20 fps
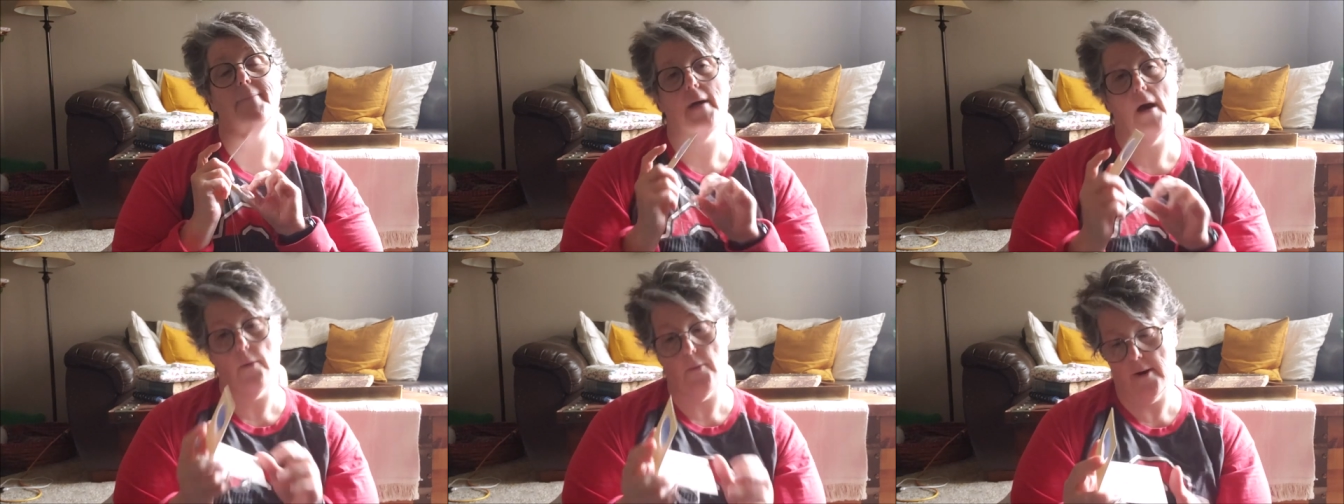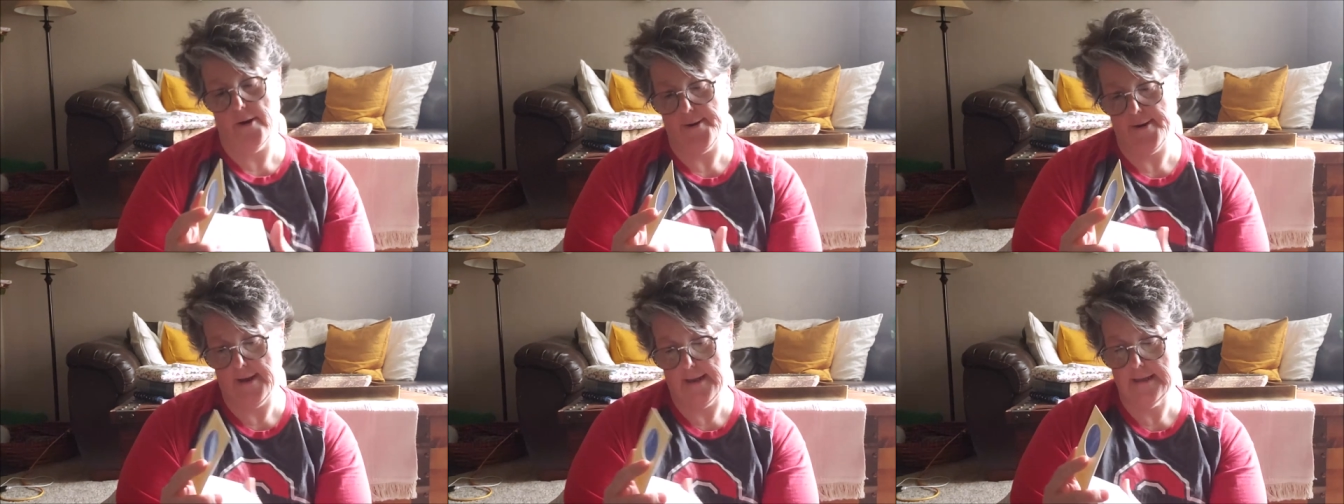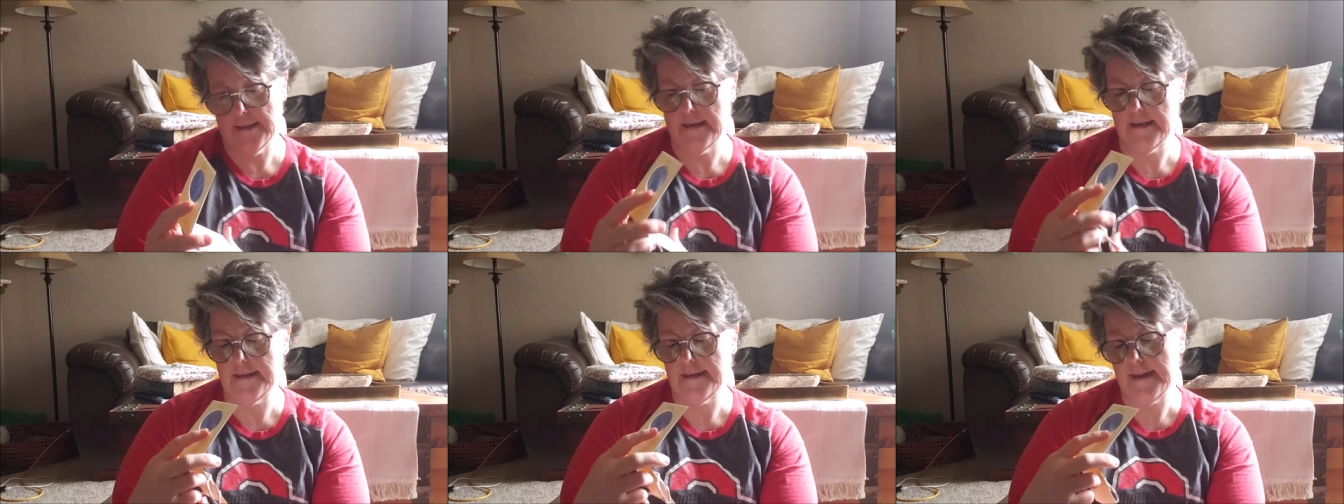not wearing
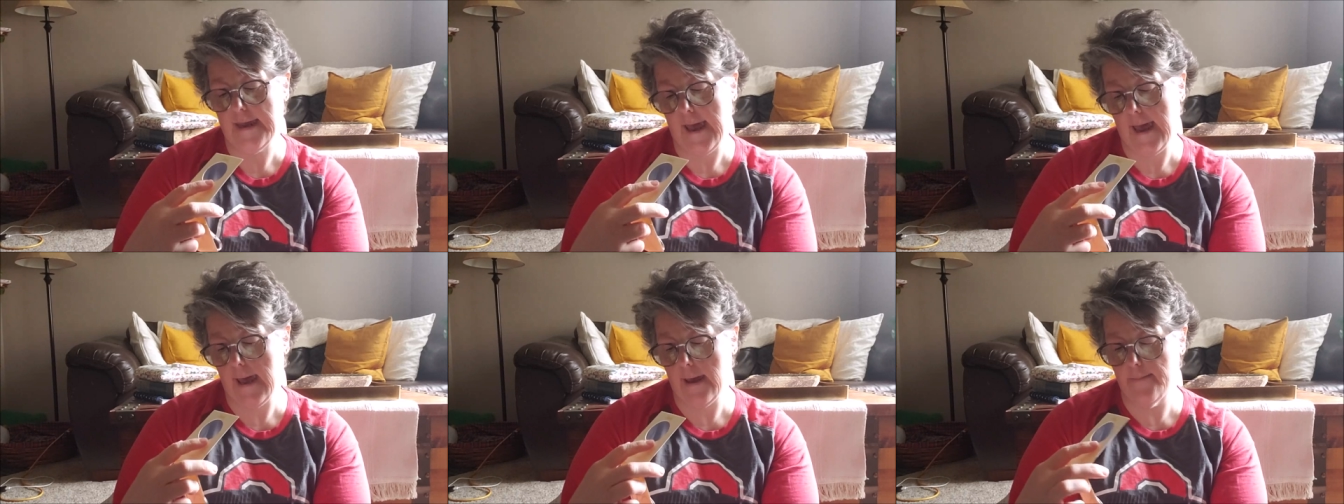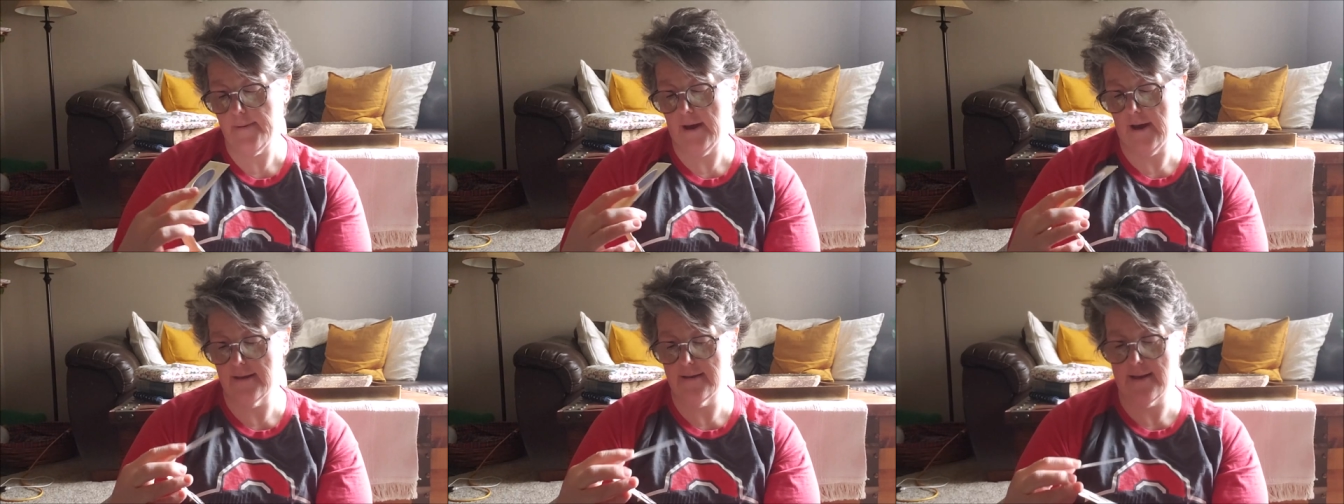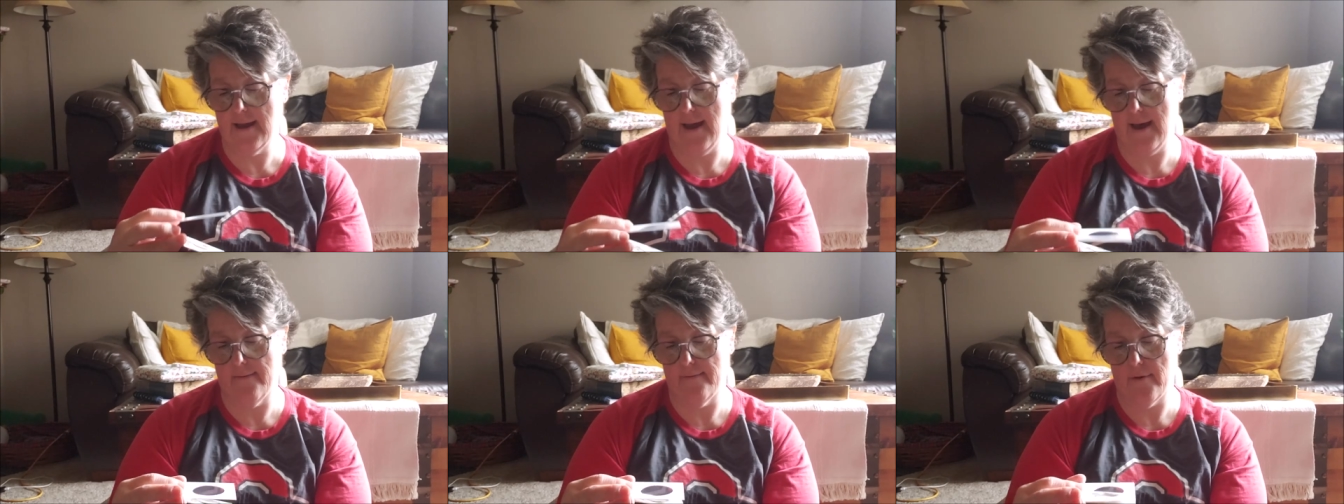it today because
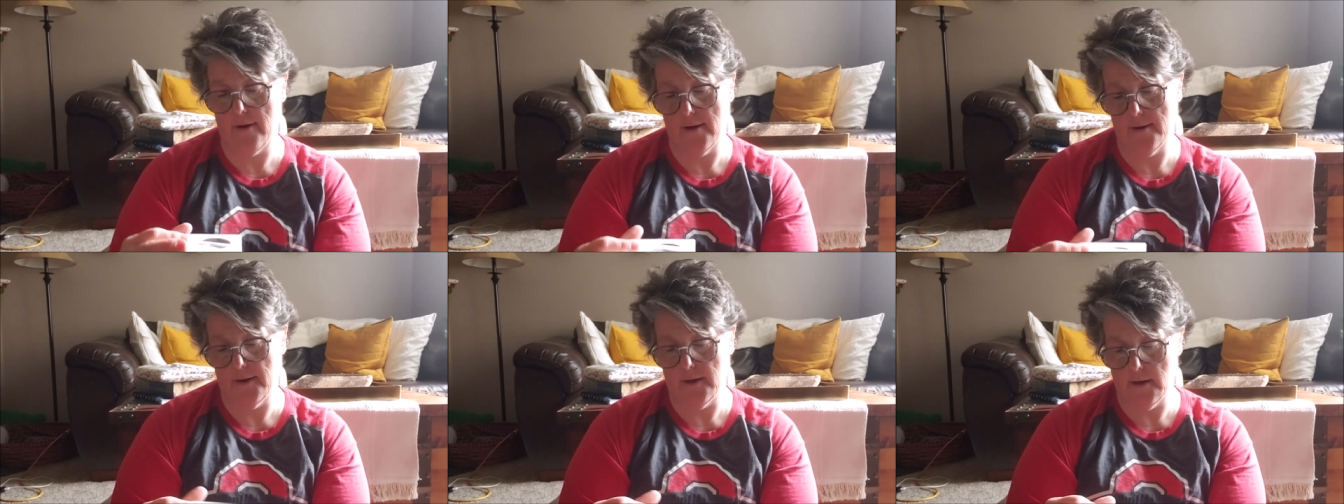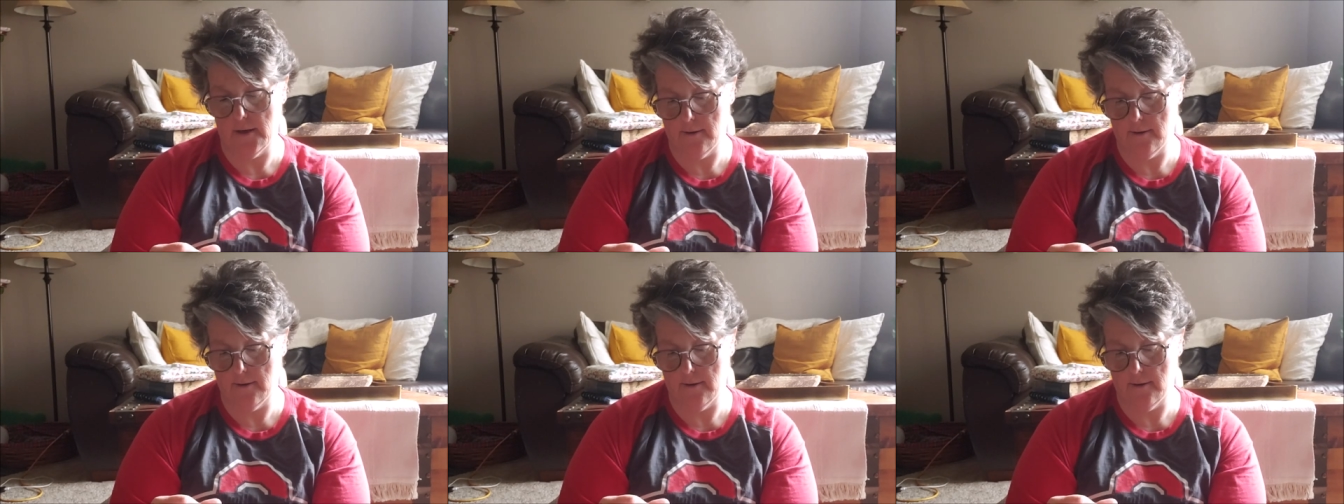I have on, you